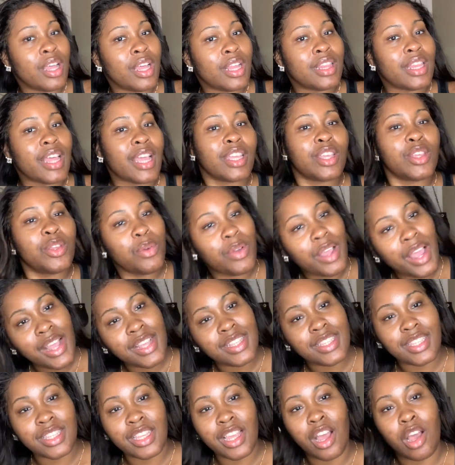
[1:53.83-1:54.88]
Like you guys
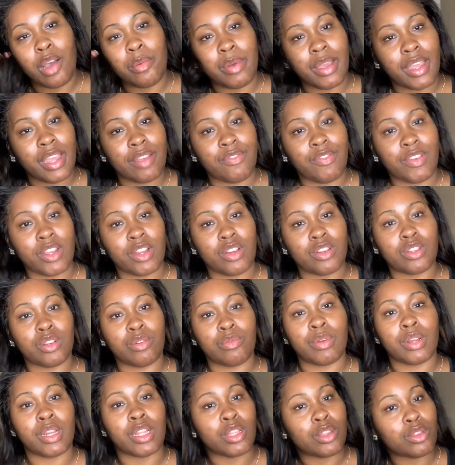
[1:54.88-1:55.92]
see how my fingers are
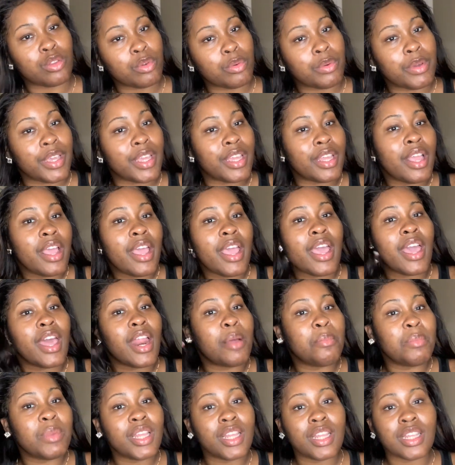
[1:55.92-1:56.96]
running through it. And
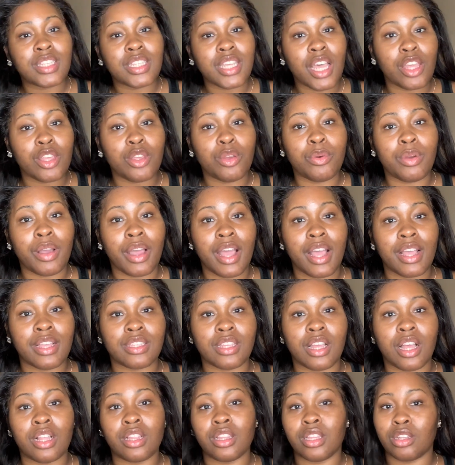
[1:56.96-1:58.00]
I'm gonna tell you guys
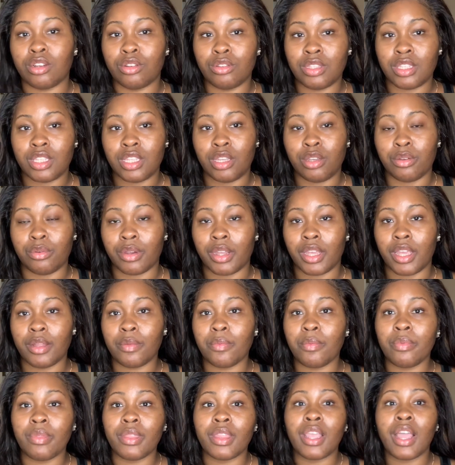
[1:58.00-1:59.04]
a little secret.
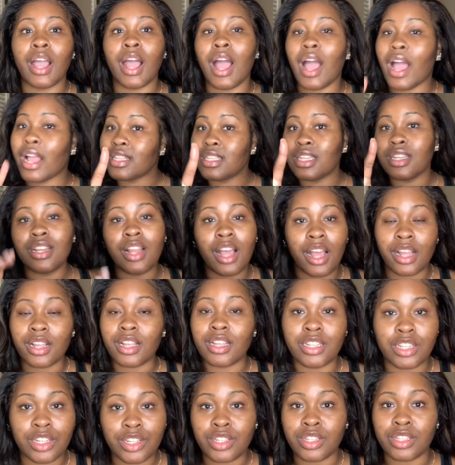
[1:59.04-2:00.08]
I did not
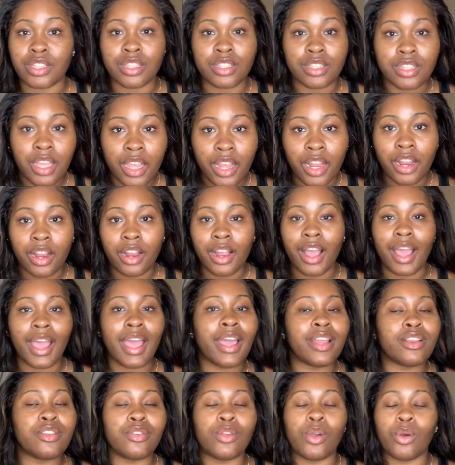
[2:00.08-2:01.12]
condition this hair. I
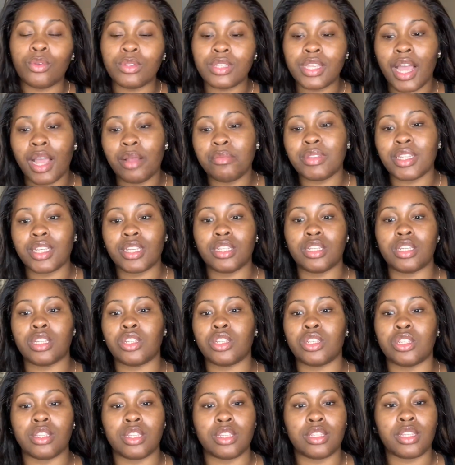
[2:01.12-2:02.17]
had no time to
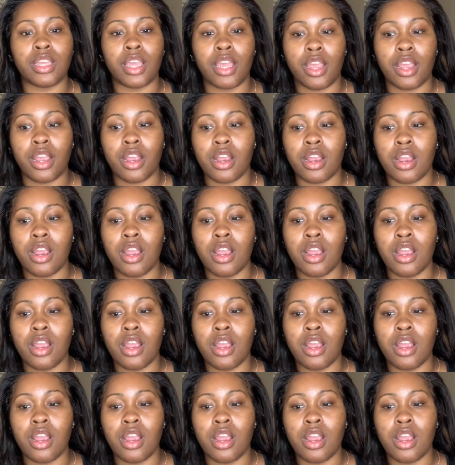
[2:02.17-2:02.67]
condition this hair.